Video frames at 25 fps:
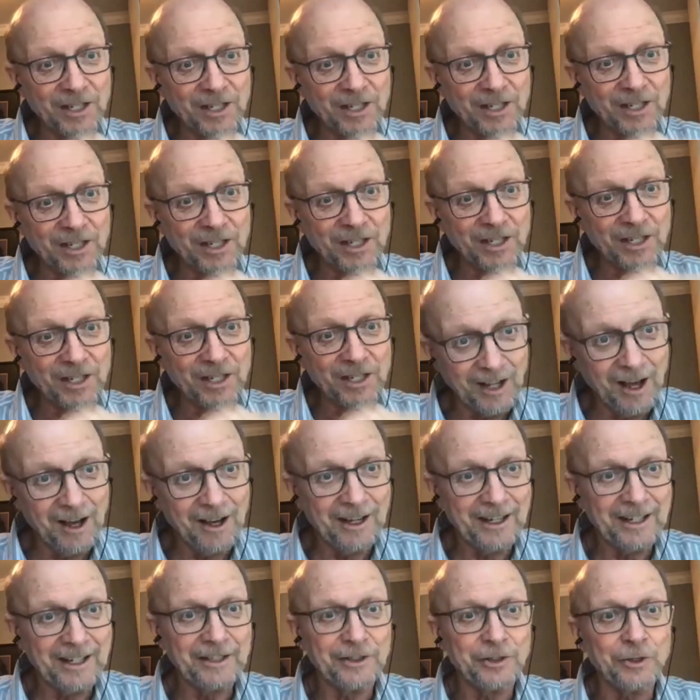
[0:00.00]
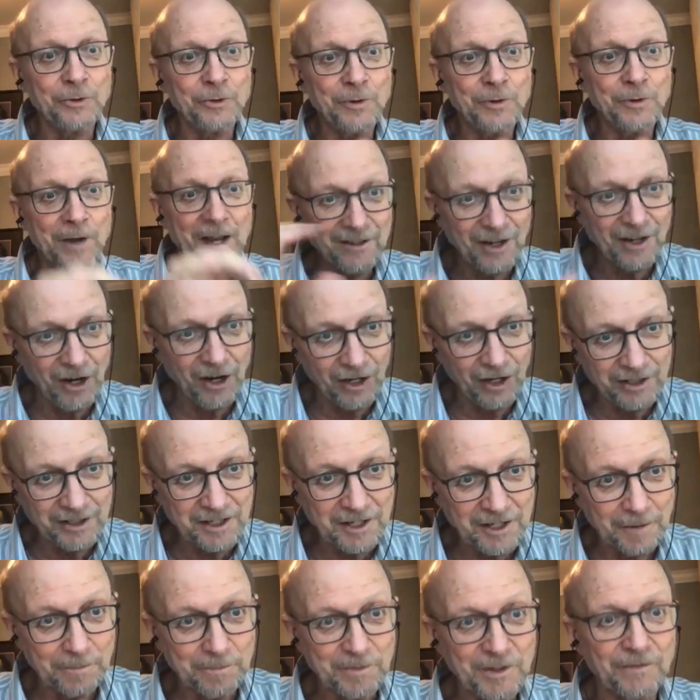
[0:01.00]
heard line, you had
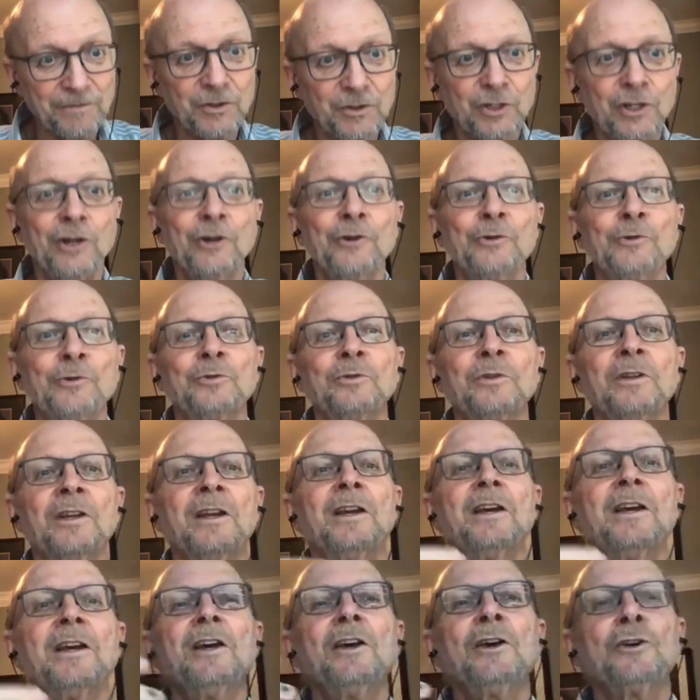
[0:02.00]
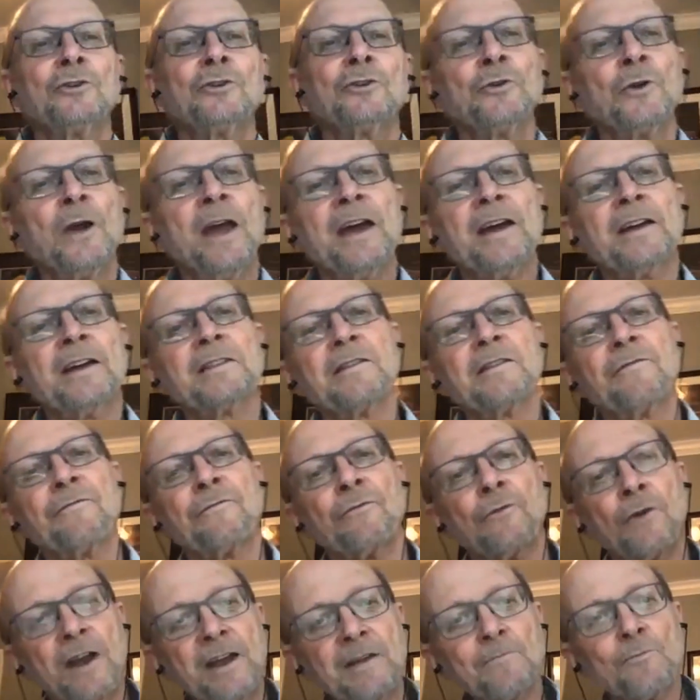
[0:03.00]
concept of tone, you had the
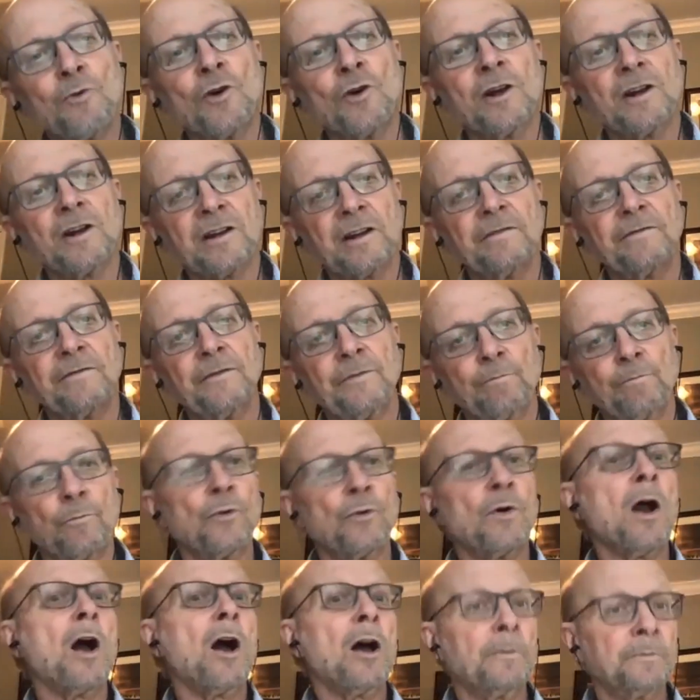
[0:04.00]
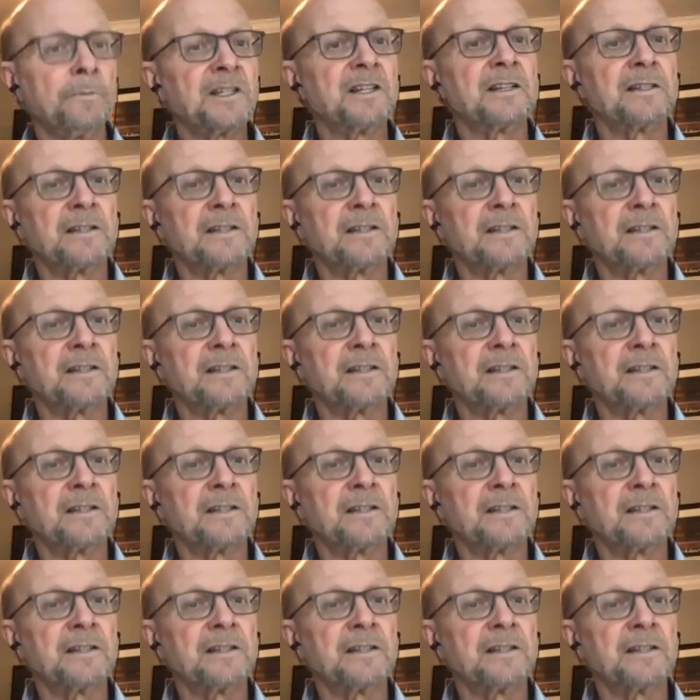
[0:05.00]
framework of Brahms as